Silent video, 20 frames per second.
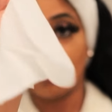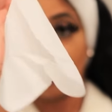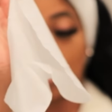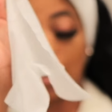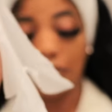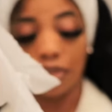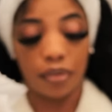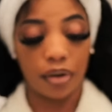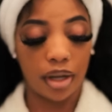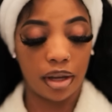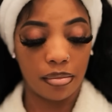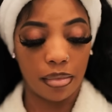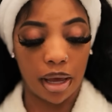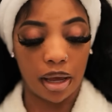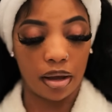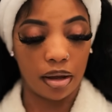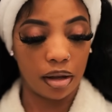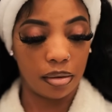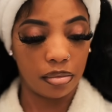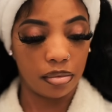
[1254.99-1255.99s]
my freaking
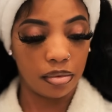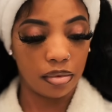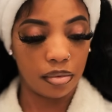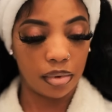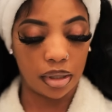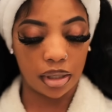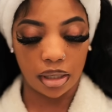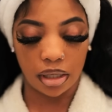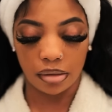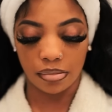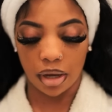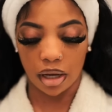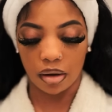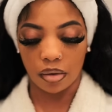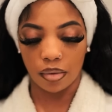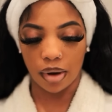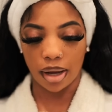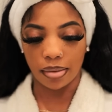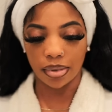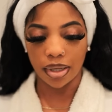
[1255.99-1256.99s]
makeup with these
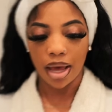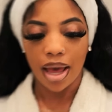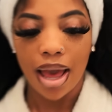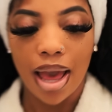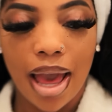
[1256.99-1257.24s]
makeup wipes.